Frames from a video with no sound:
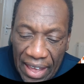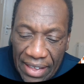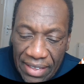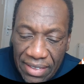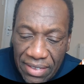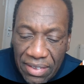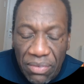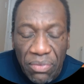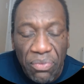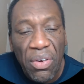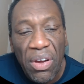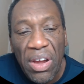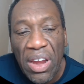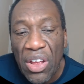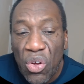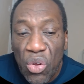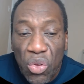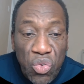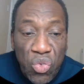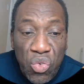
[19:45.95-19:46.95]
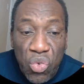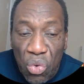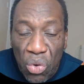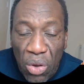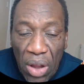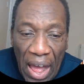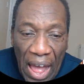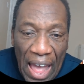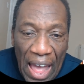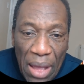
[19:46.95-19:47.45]
It's a very good
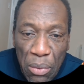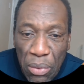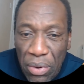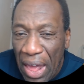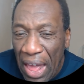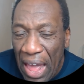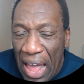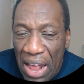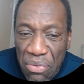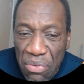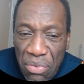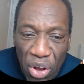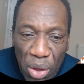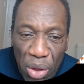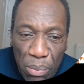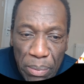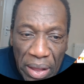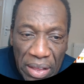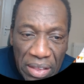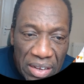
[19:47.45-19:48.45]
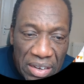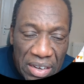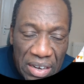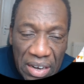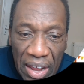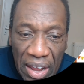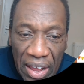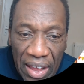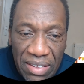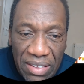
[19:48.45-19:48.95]
tool. I will highly recommend it.
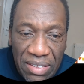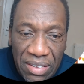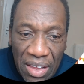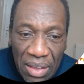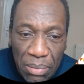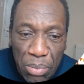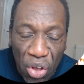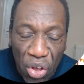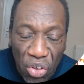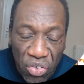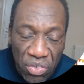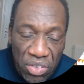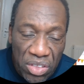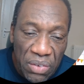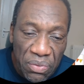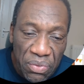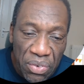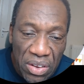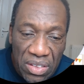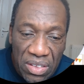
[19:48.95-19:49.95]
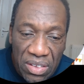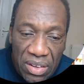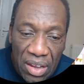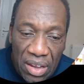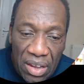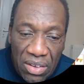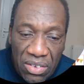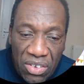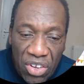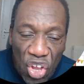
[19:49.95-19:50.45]
And like I said, because of different
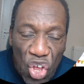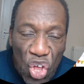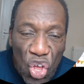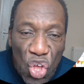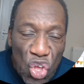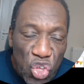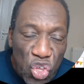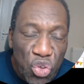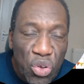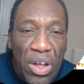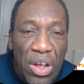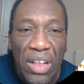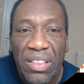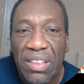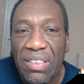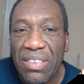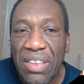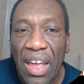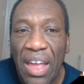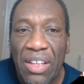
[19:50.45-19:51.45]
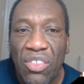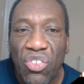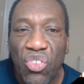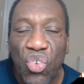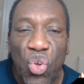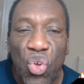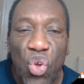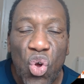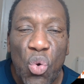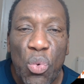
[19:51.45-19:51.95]
tiers, you can decide
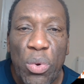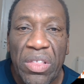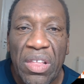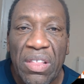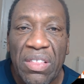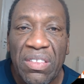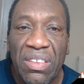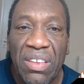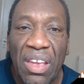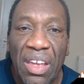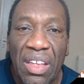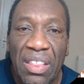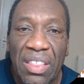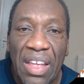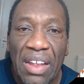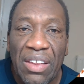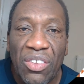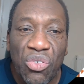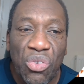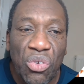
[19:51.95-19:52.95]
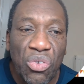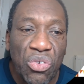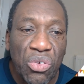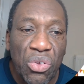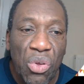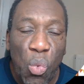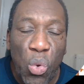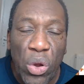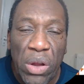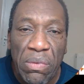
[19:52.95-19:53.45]
to go with a tier that
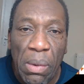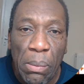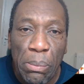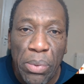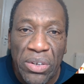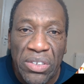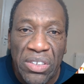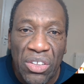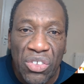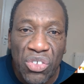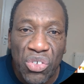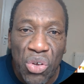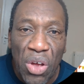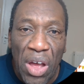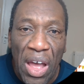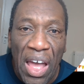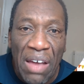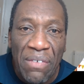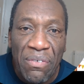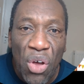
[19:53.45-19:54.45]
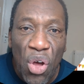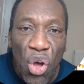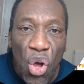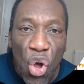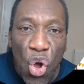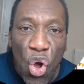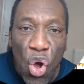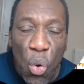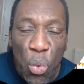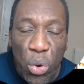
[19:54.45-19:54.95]
suits whatever budget you have
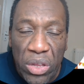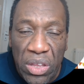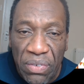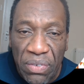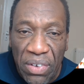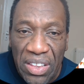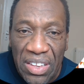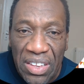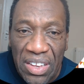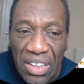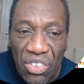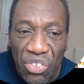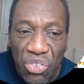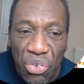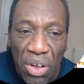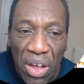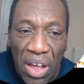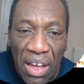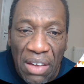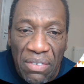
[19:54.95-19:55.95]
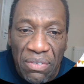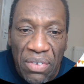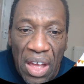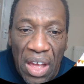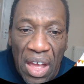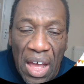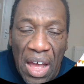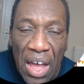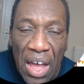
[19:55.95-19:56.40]
or whatever needs you have.